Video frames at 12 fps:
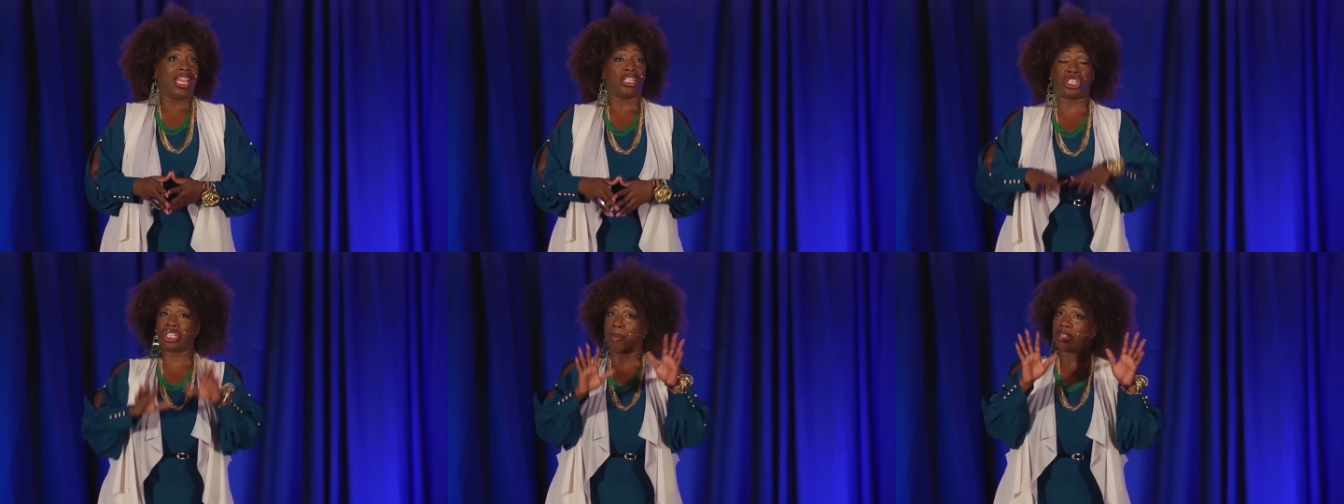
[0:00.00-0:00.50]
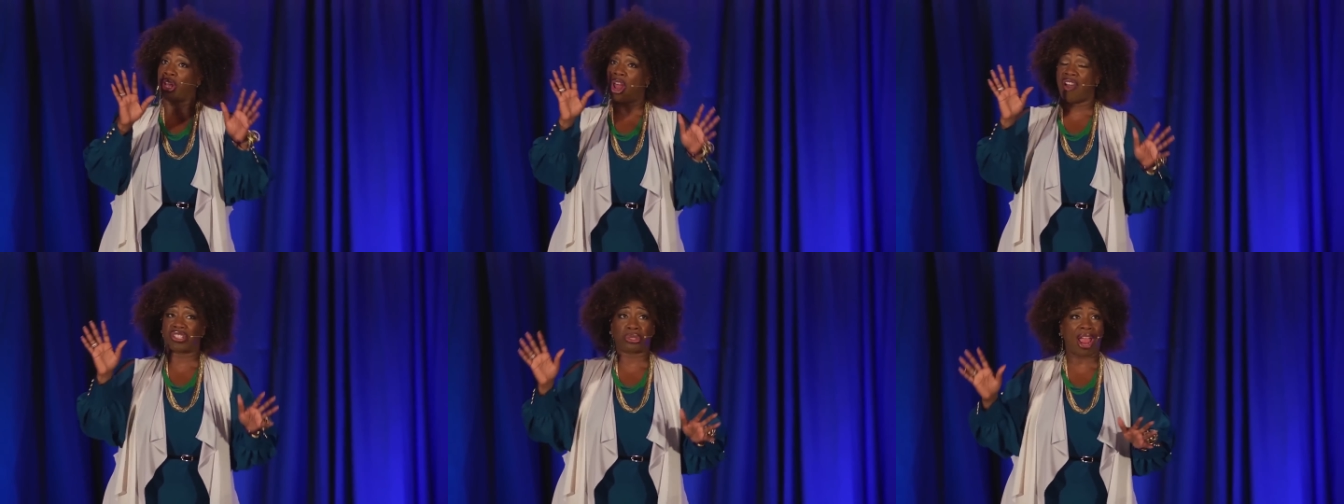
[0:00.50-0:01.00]
And she's talking about the
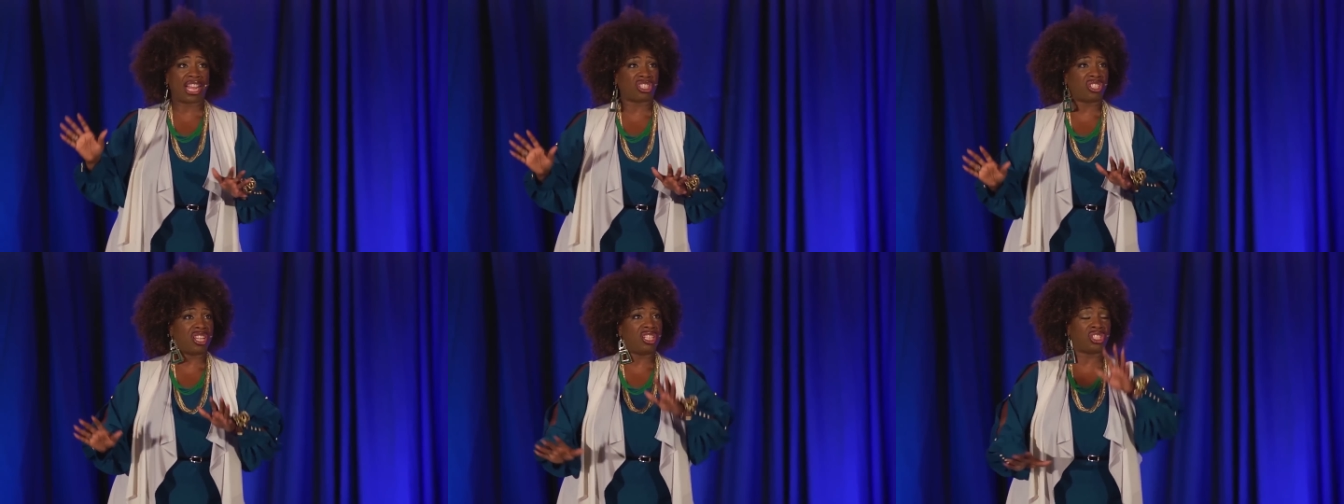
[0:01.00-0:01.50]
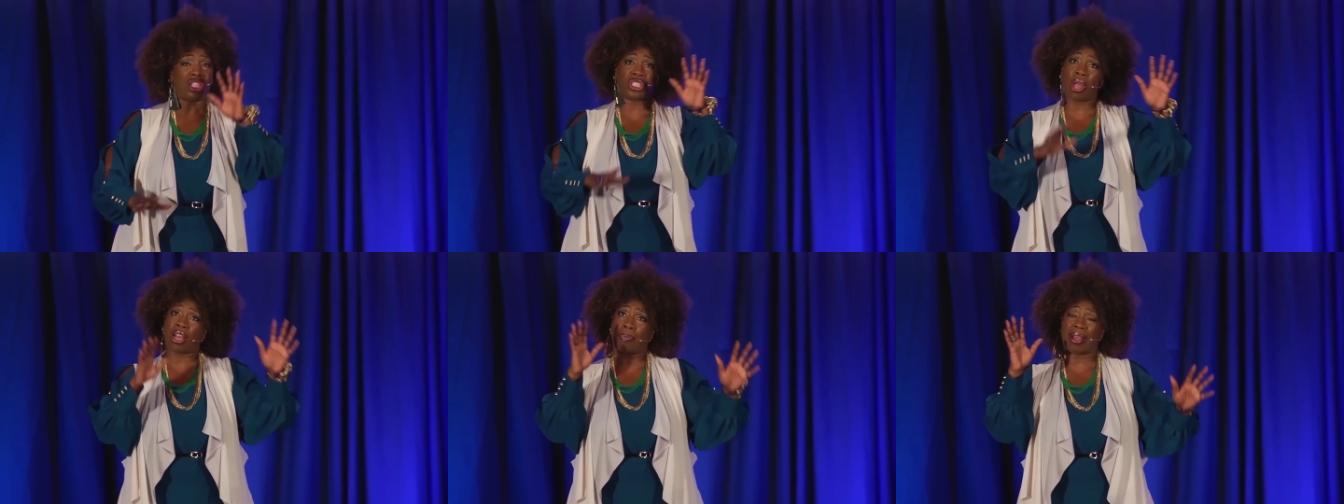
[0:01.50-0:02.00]
law of attraction. She's
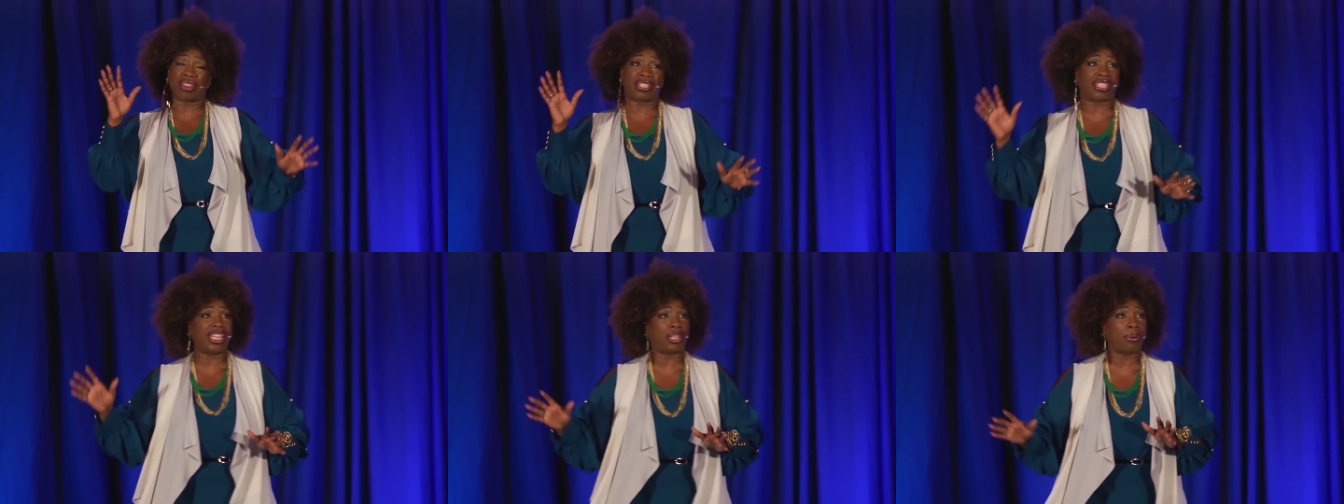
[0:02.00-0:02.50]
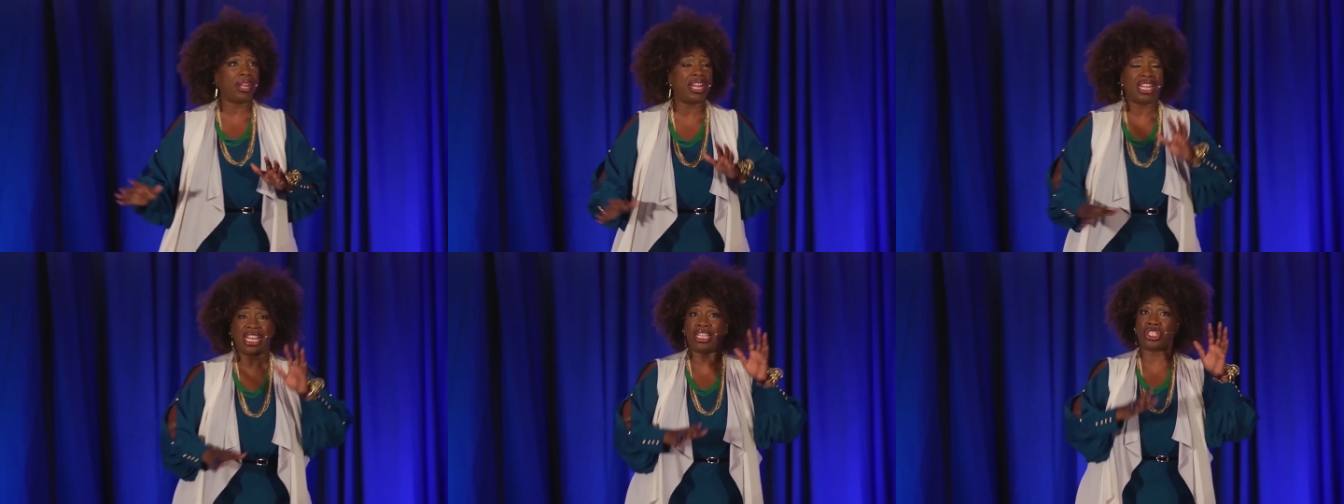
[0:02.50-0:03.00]
talking about The
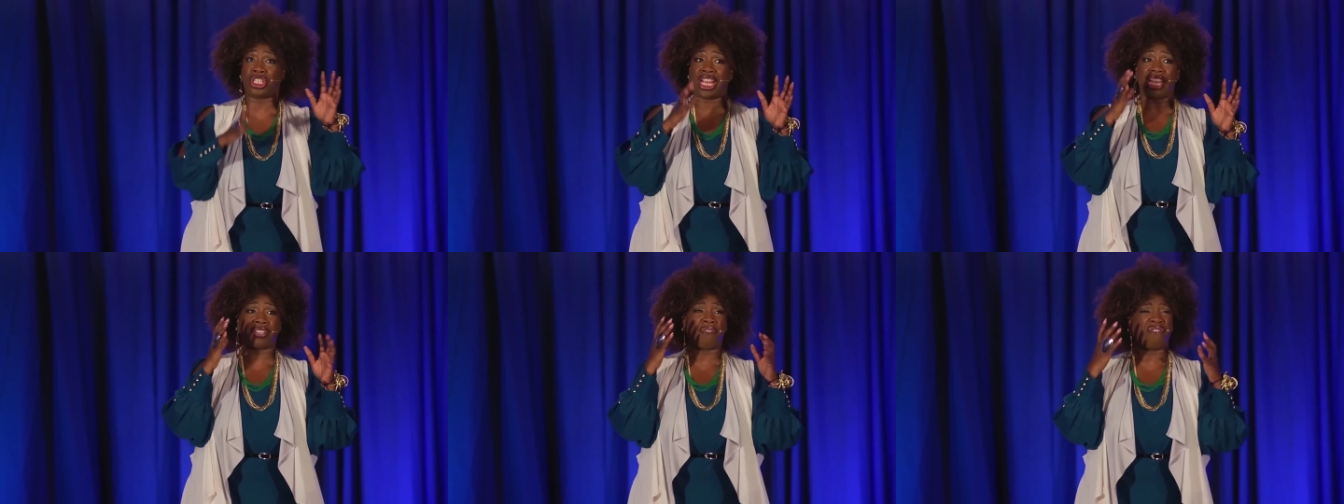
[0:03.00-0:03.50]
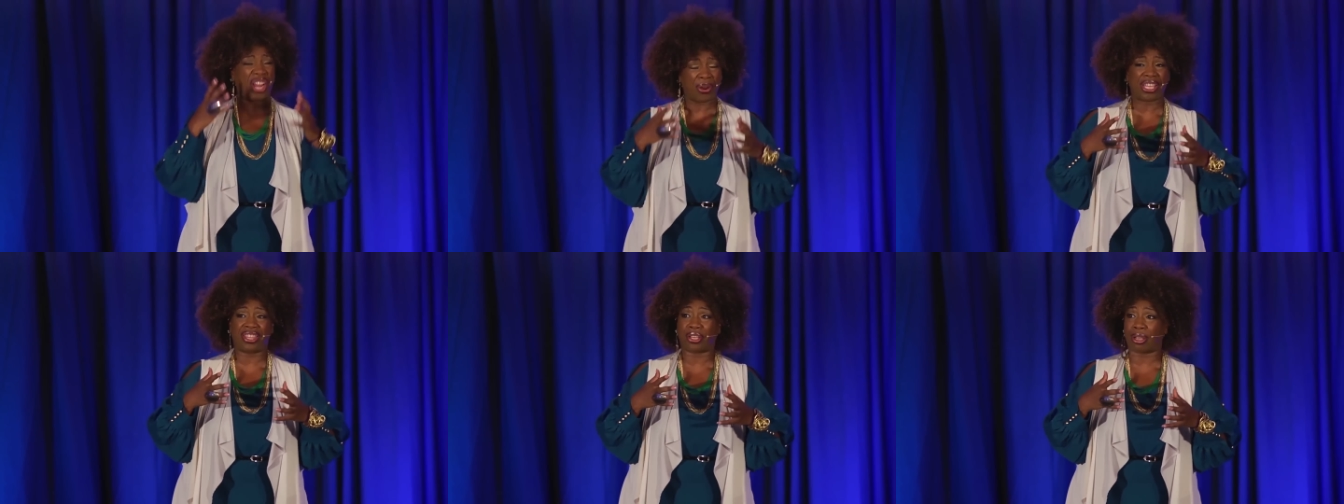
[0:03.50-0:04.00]
Secret, and she has a
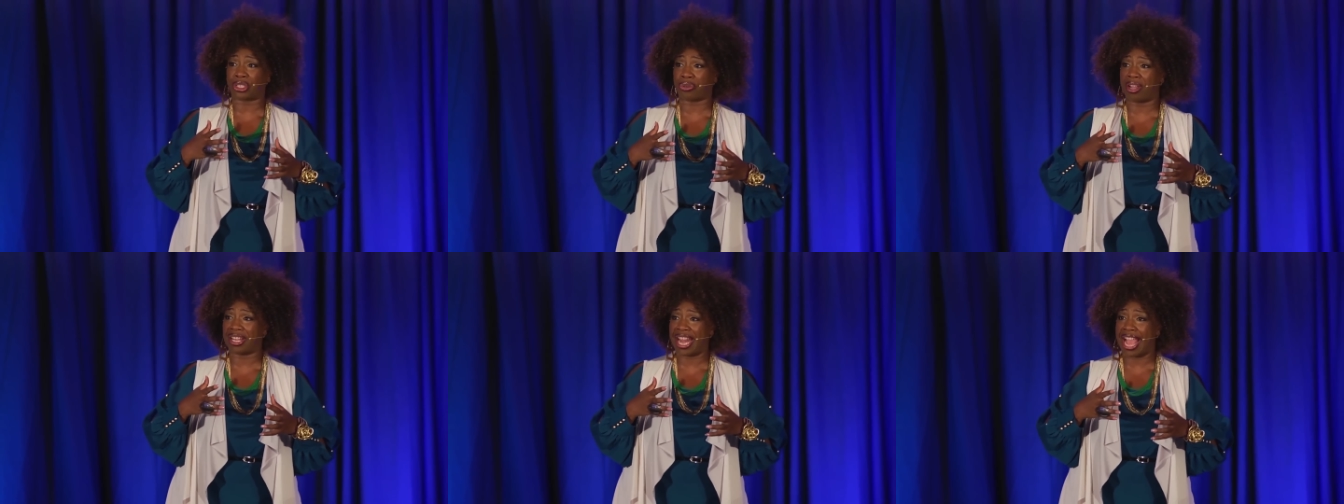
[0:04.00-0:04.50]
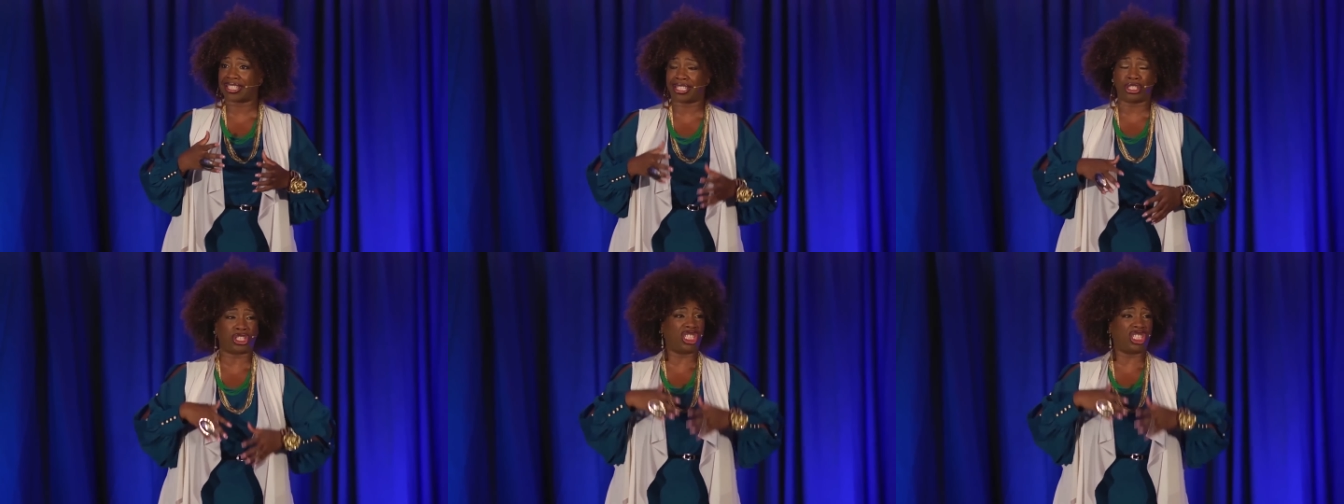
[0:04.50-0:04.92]
very thick Australian accent.